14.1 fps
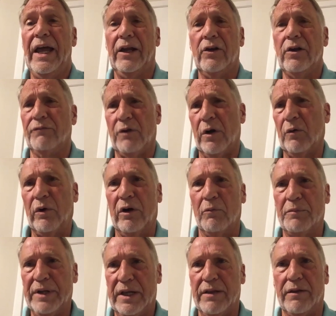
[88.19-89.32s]
it could very well
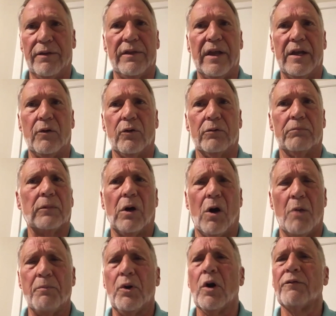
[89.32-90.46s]
be that they are
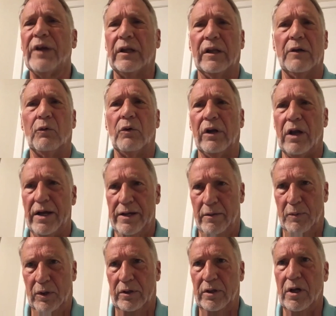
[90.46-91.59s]
perfectly
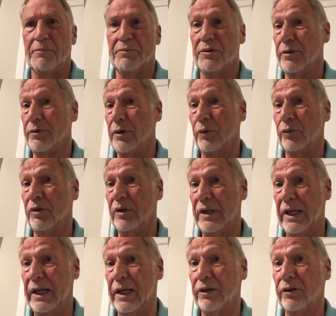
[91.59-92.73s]
reliable up to those
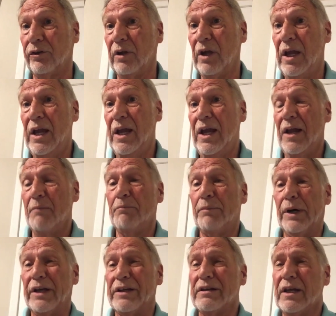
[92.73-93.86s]
dates.
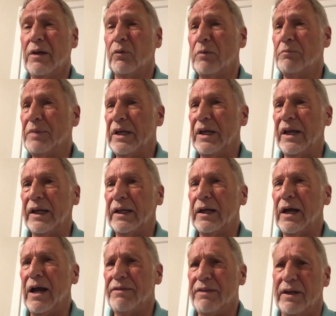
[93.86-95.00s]
But it would be a,
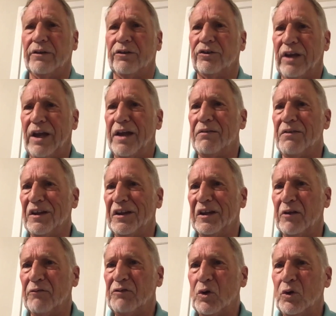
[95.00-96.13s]
I think, a sad thing
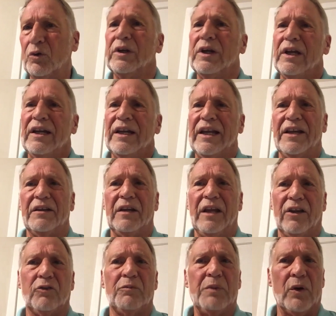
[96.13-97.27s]
if you in,
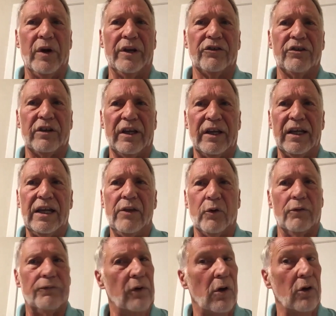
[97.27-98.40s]
experienced a either
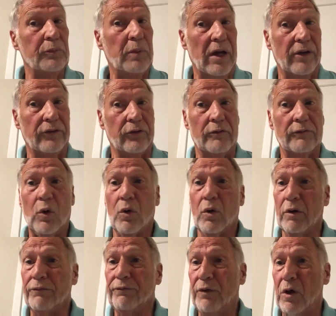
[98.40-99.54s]
a false positive or
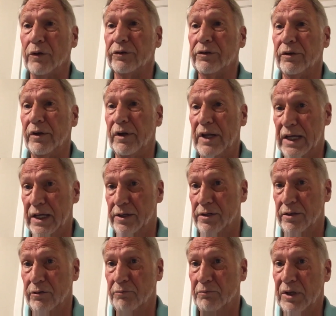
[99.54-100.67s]
a false
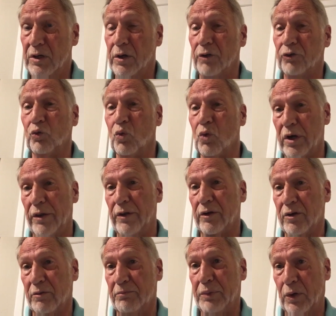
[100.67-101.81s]
negative because one of the
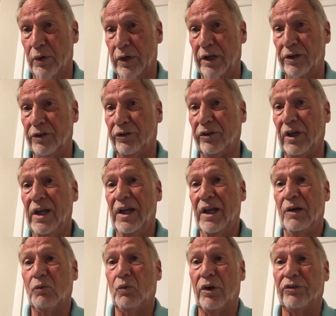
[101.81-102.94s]
components
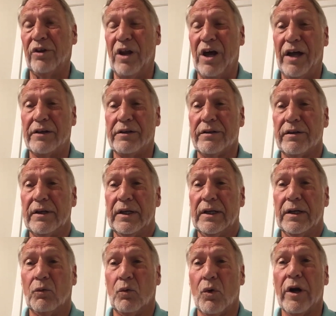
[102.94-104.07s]
was not
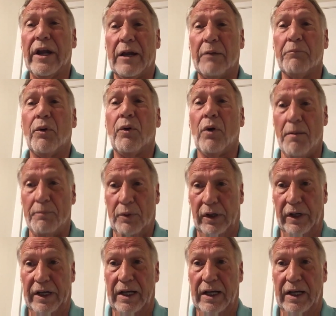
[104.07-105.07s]
working properly.